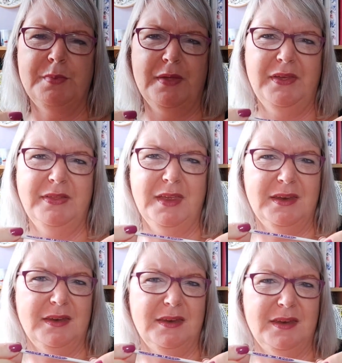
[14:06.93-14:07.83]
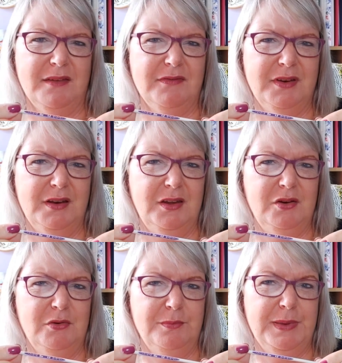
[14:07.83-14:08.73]
But I think they're definitely
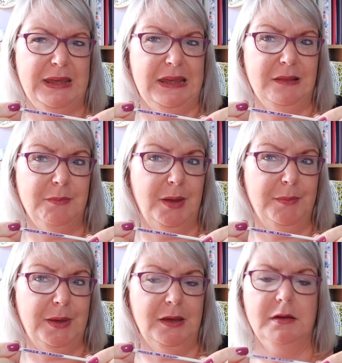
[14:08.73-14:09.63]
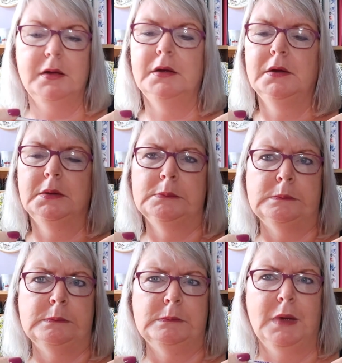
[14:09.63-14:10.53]
European, maybe
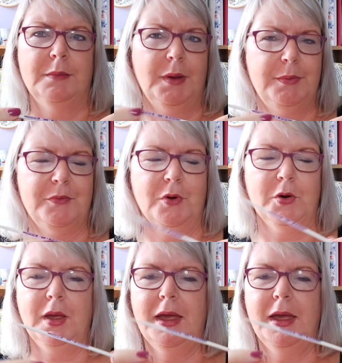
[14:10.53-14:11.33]
might be wrong.